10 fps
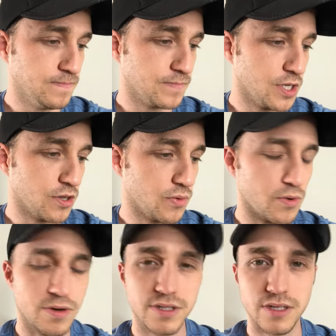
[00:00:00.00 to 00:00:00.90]
you know the
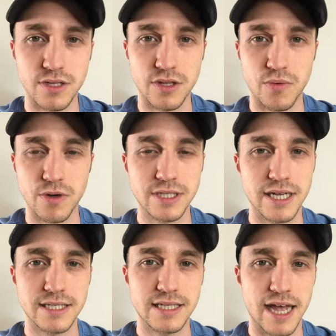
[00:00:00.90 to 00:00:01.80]
word the word
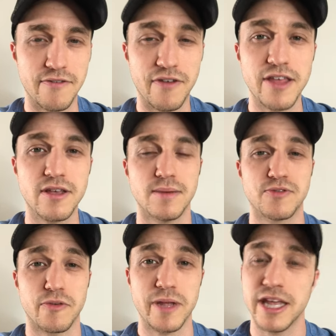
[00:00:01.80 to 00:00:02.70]
says that faith comes
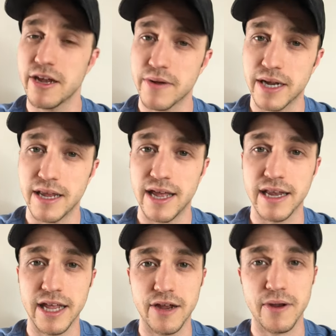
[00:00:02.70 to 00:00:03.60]
from hearing, and
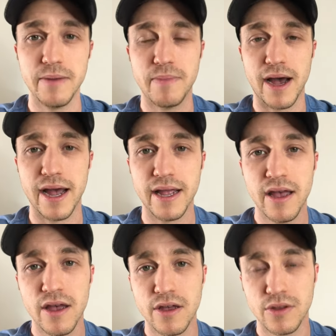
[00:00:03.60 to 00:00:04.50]
hearing by
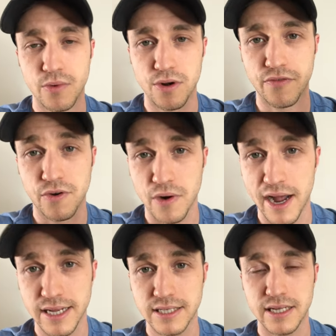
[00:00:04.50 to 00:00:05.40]
the word of
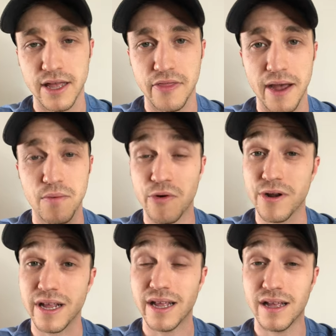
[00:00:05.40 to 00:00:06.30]
Christ. And that
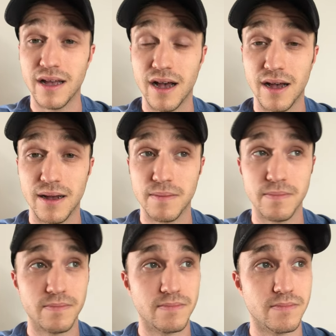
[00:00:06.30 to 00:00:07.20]
word
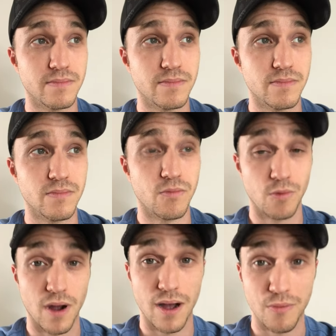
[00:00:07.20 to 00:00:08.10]
um,
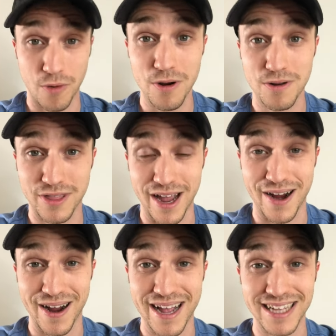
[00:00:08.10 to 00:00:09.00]
uh, word
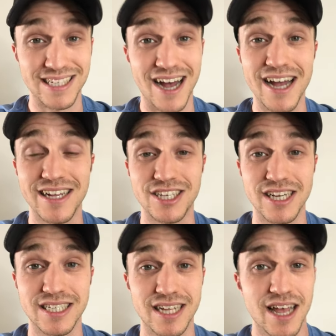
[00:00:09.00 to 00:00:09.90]
there is not
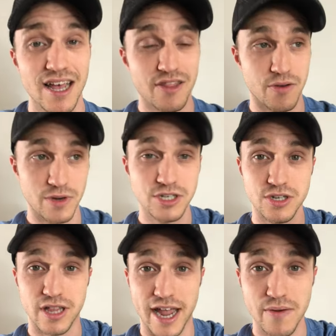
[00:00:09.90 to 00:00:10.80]
just the
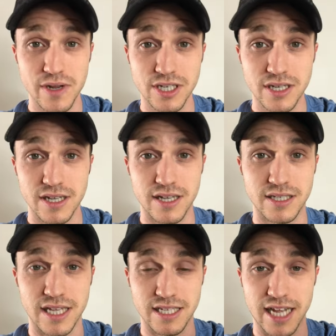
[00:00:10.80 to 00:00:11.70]
original language
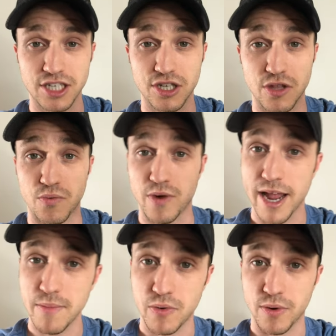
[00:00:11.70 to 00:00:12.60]
is is actually the
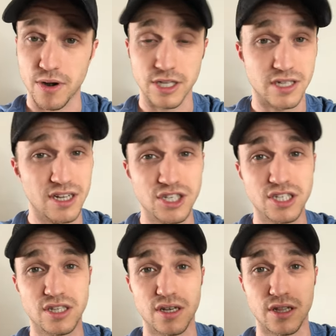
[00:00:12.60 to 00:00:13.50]
rhema word. It's not
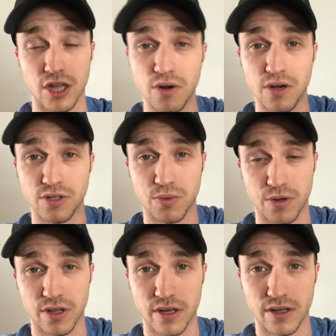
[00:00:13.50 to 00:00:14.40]
just the logos
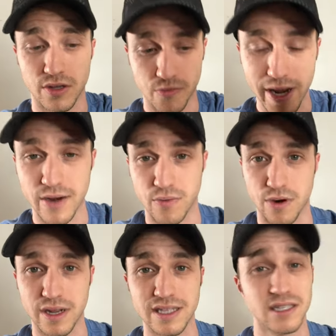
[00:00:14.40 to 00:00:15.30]
word, the the written
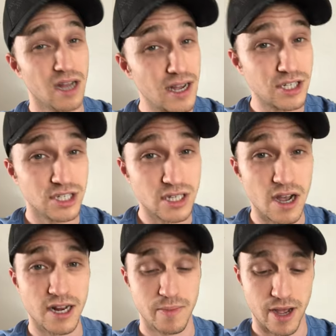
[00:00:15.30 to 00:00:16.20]
word. It's not just
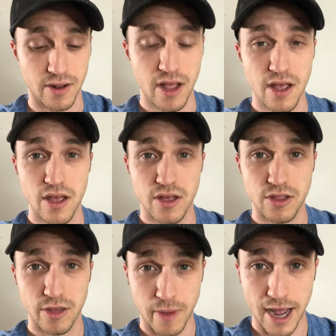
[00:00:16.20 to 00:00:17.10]
talking about
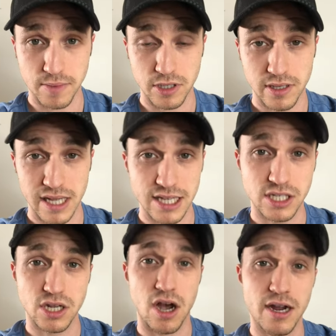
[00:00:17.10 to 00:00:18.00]
the Bible.
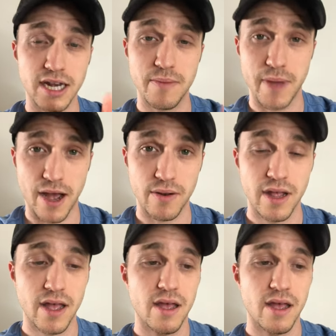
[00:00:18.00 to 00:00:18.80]
It's talking about